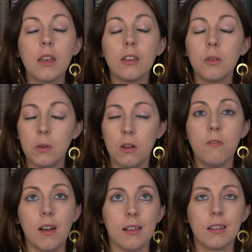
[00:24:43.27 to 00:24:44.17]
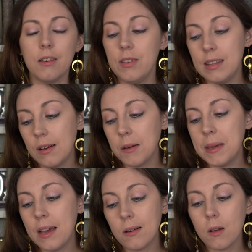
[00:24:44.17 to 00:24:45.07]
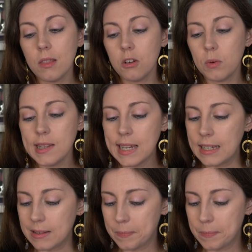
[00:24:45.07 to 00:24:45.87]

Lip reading: You know Foxglove is now coming out on the 22nd.